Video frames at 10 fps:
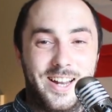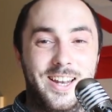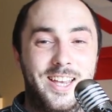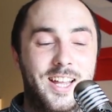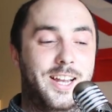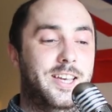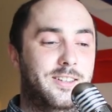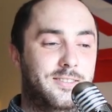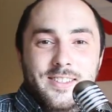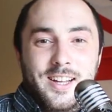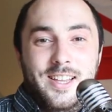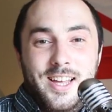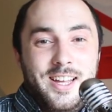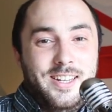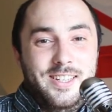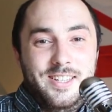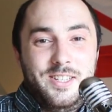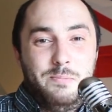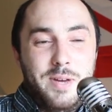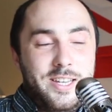Clearly. And that
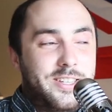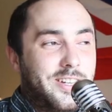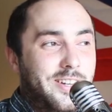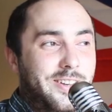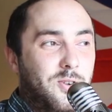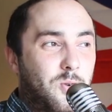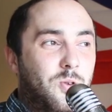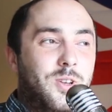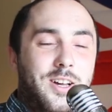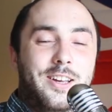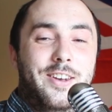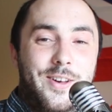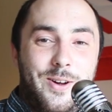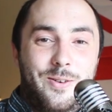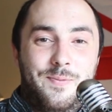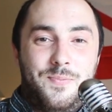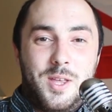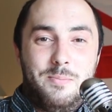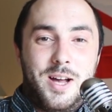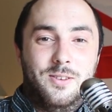is basically all I know
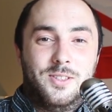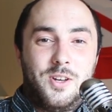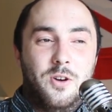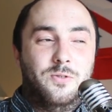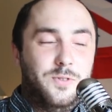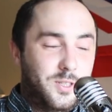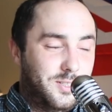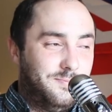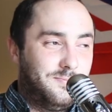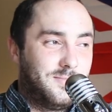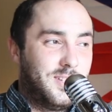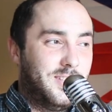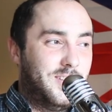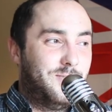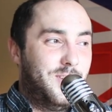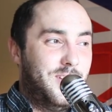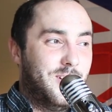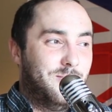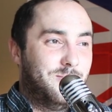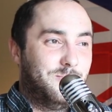about kofun. This
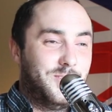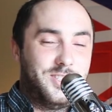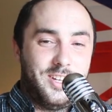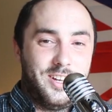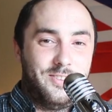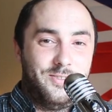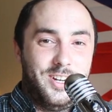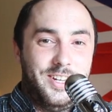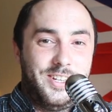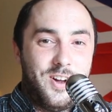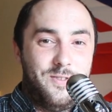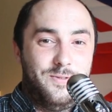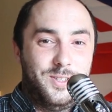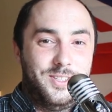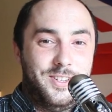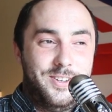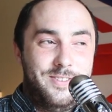video was really kofun to